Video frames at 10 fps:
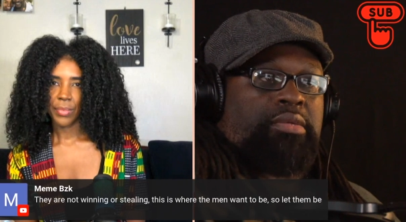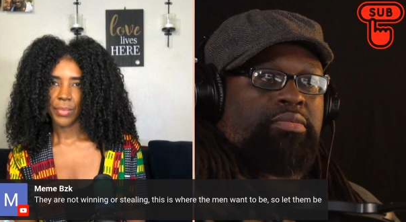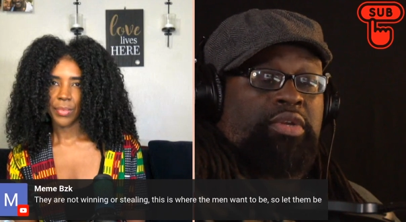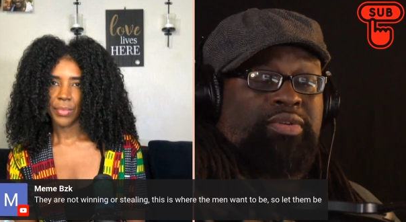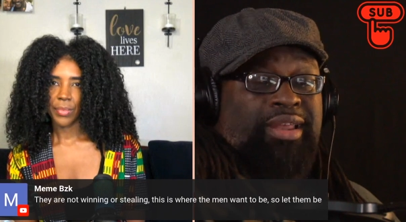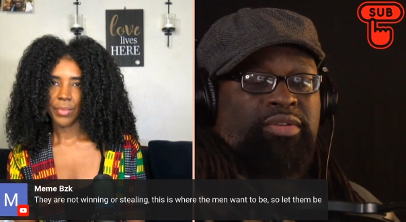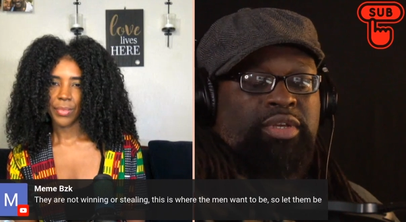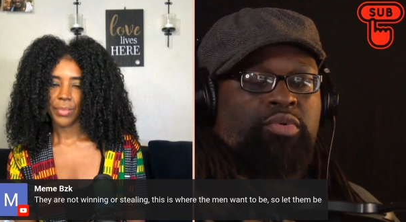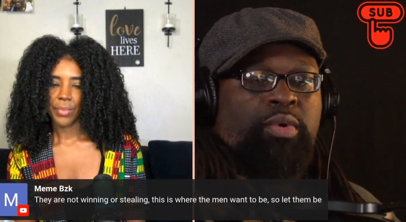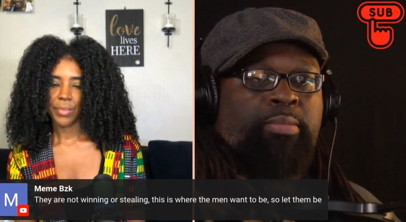Speaker 1: you know, not only
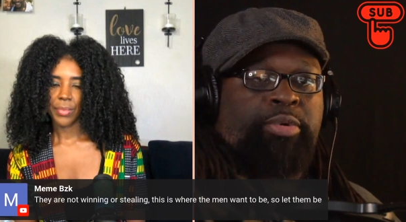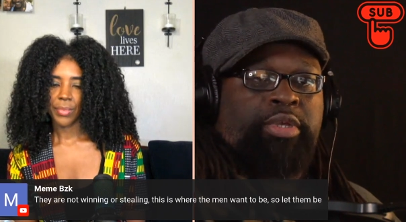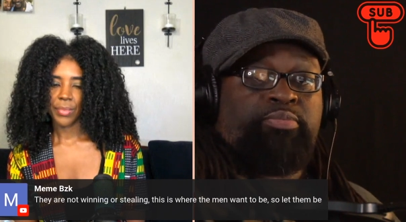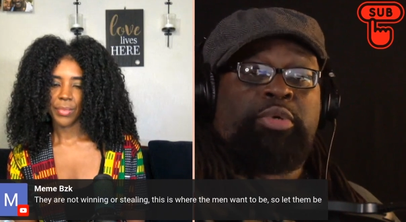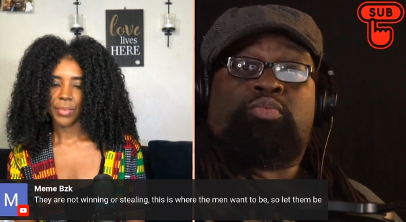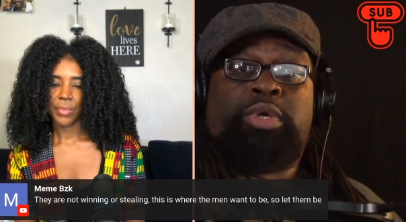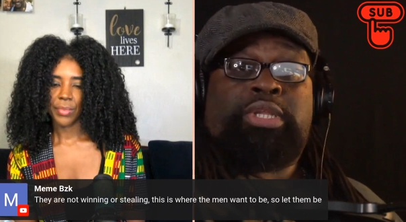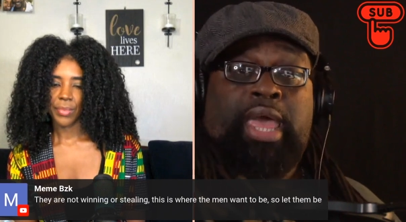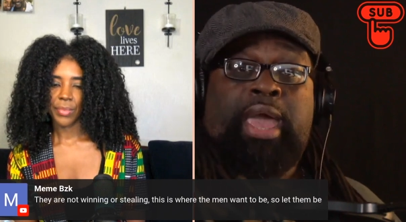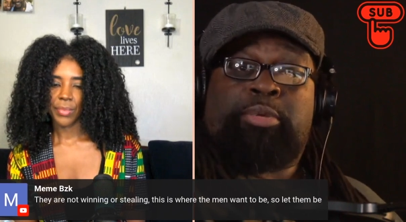cooperative, but will
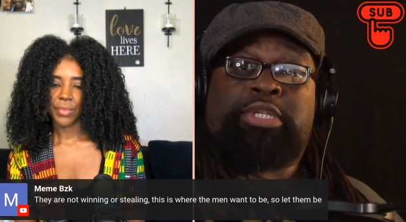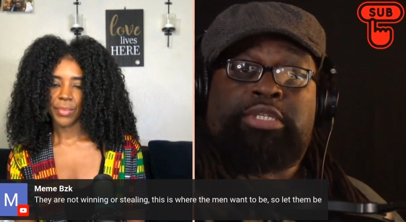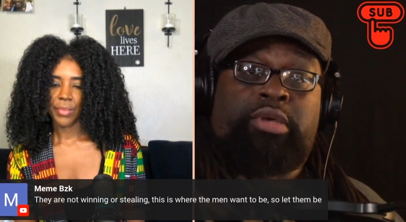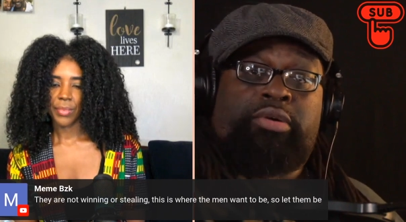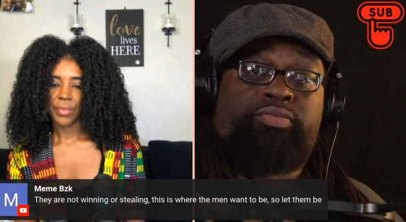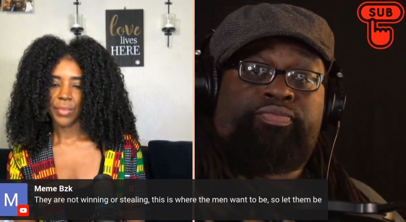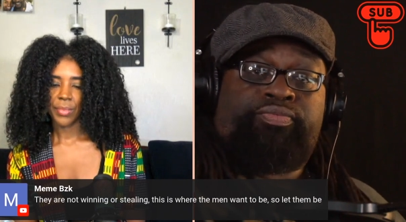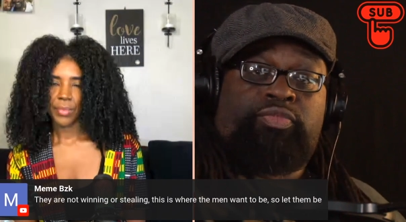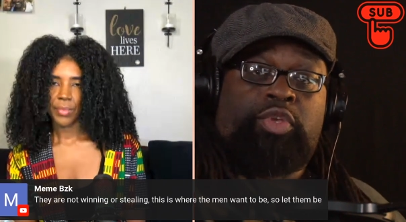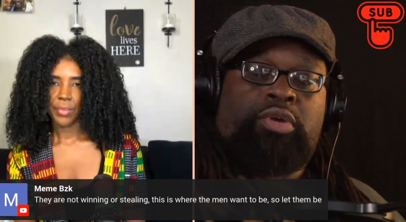happily so,
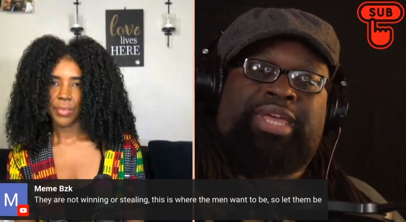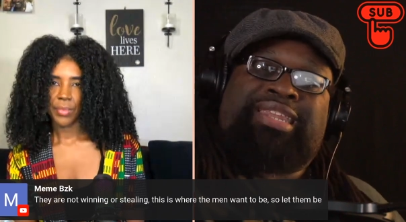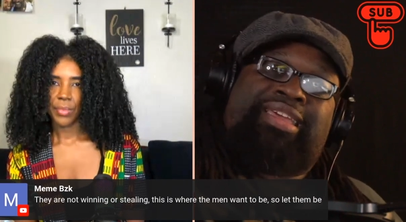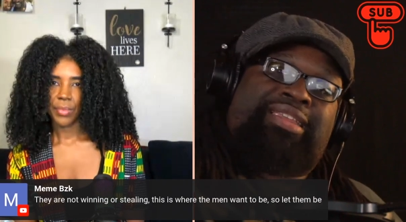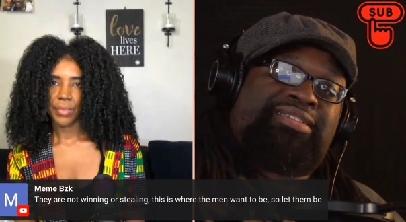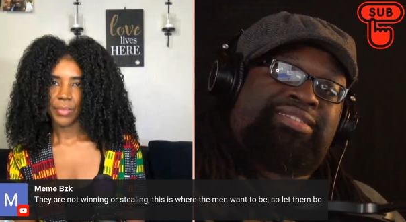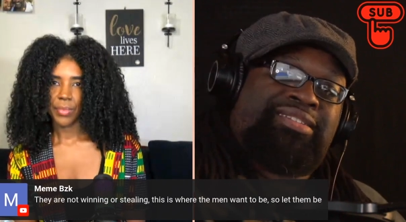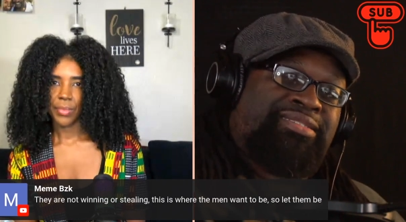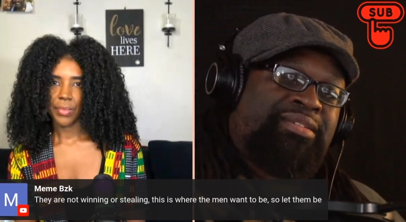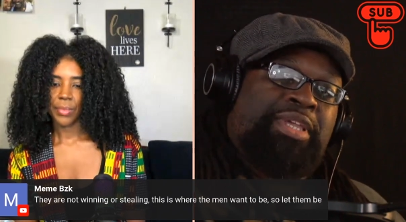you know, and, and
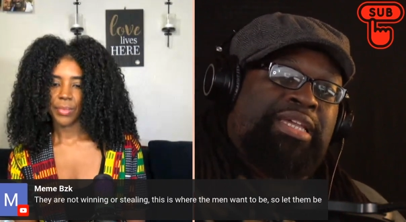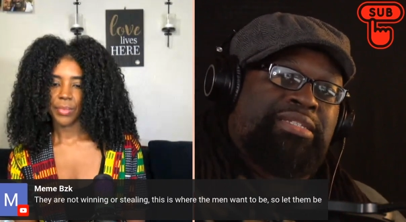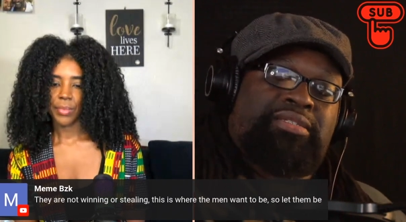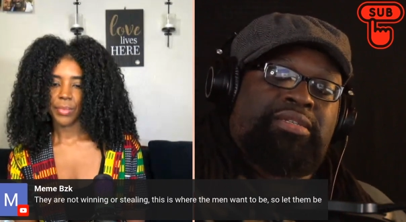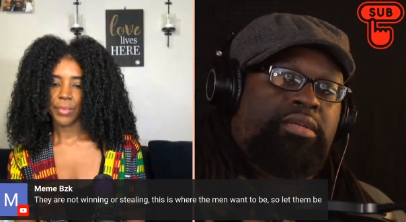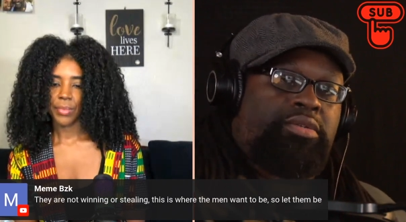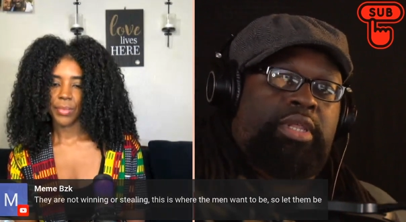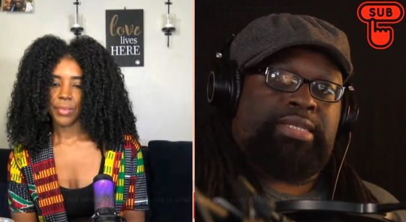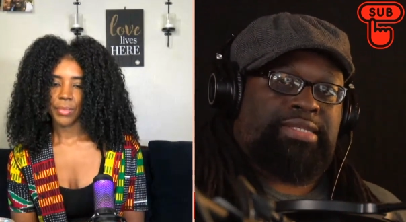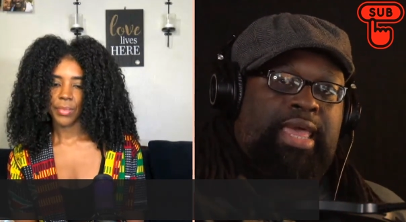just something as subtle
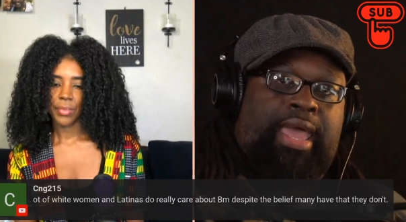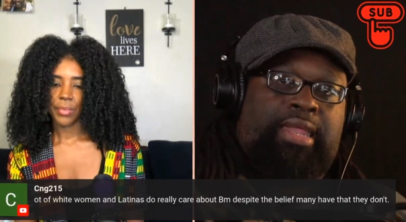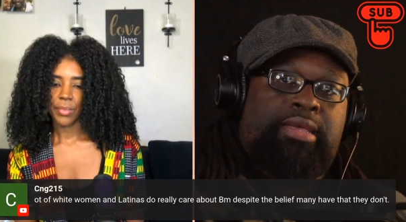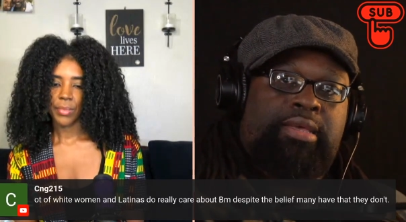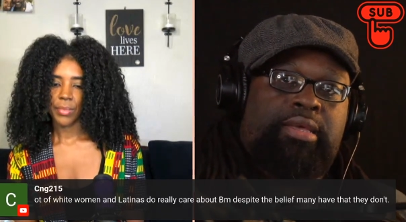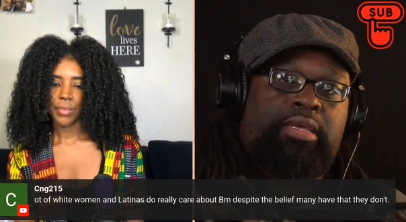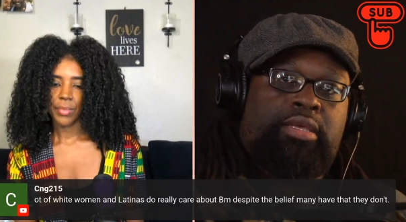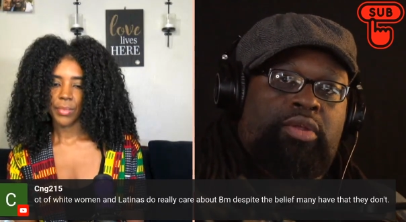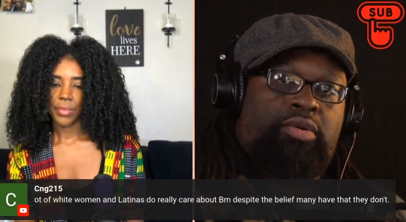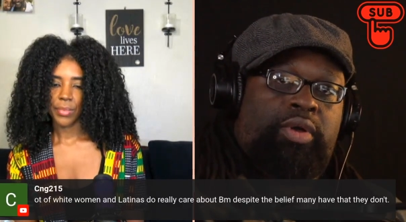as that, you know.